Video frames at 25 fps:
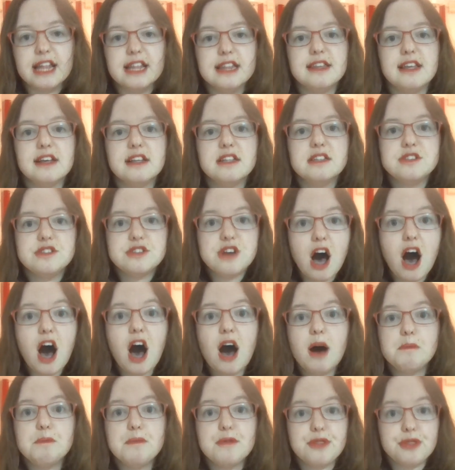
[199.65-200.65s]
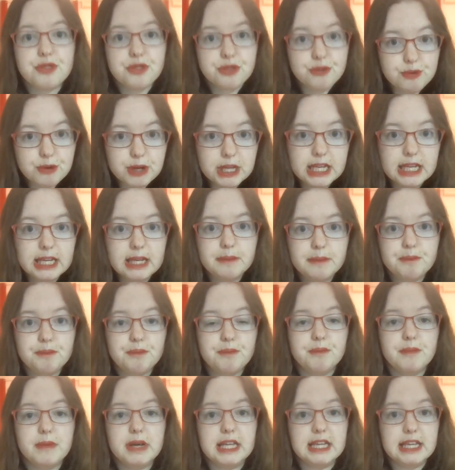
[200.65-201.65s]
the top 3
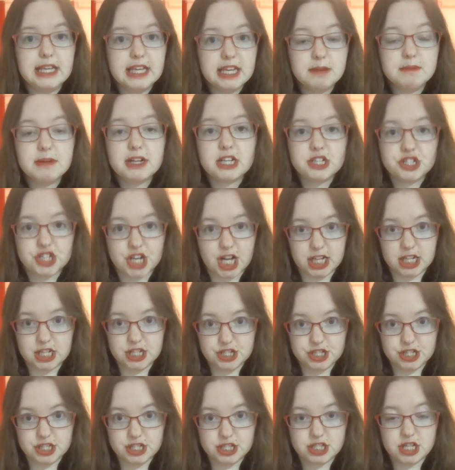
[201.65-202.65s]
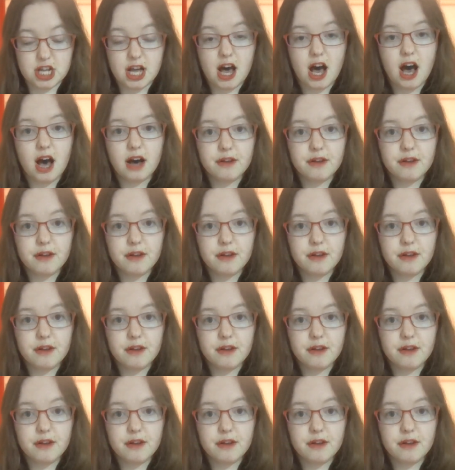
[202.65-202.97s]
email challenges